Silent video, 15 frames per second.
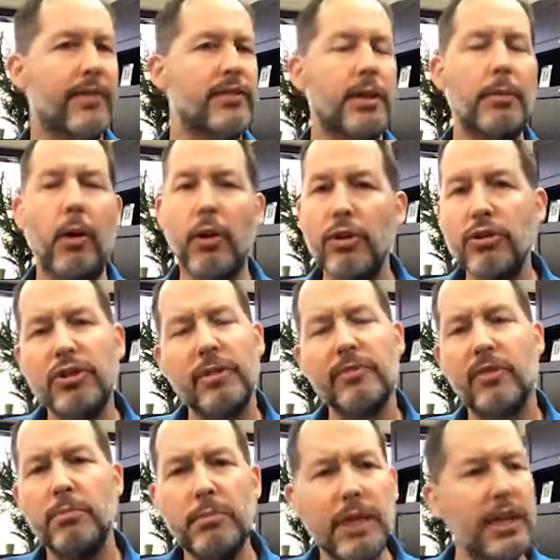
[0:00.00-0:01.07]
Every time I want to do something
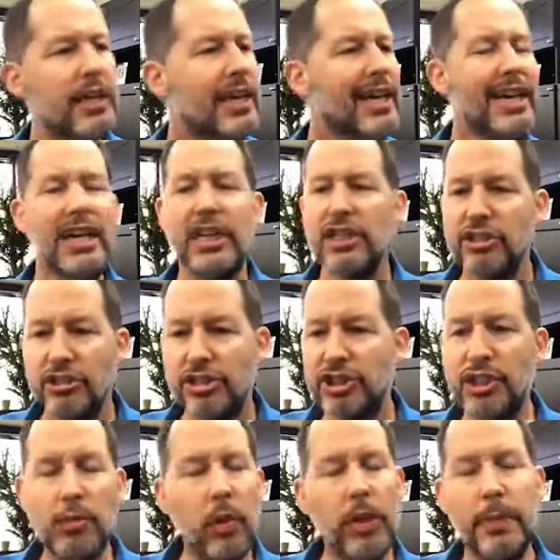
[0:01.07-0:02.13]
for me,
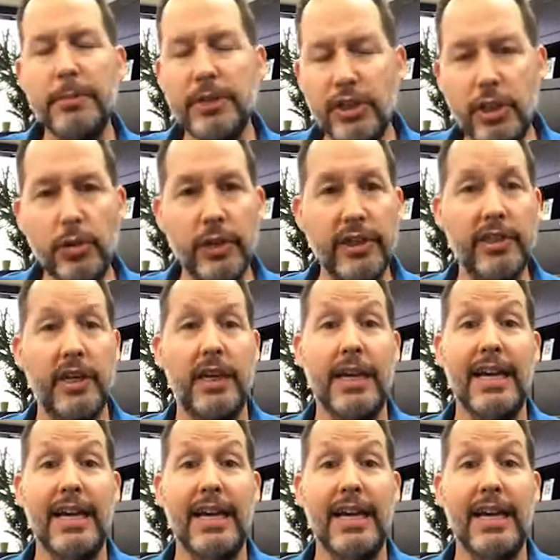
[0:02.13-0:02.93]
she won't let me do it.